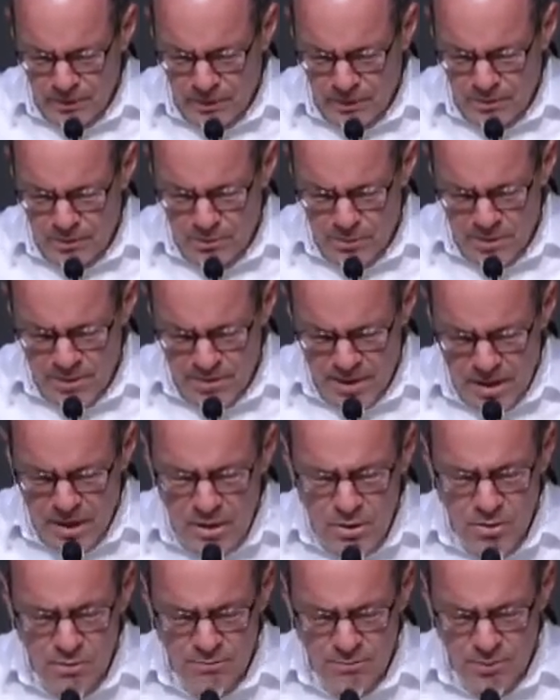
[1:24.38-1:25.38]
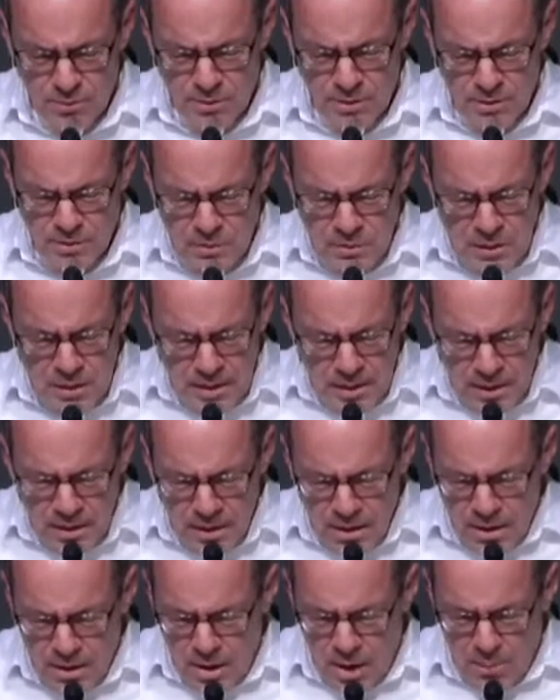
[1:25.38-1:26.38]
Lord, we thank you for this
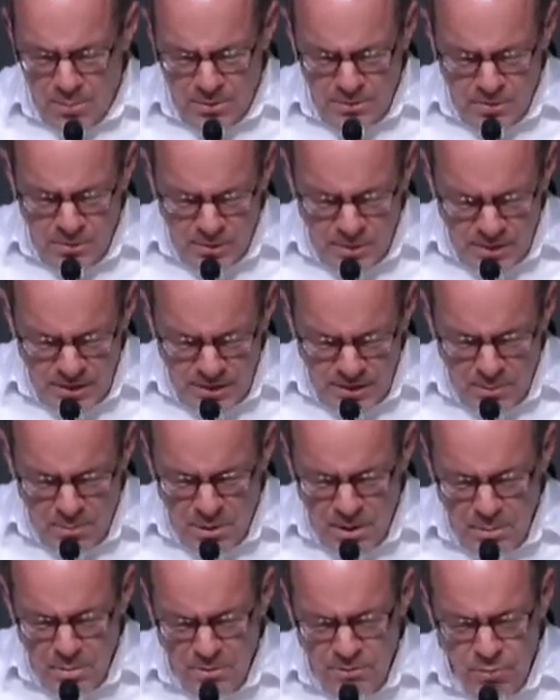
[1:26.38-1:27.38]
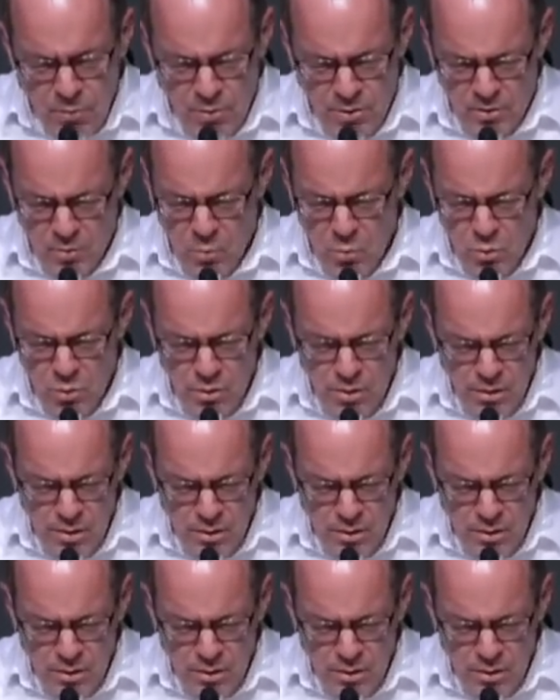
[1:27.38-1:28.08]
opportunity to be before your word.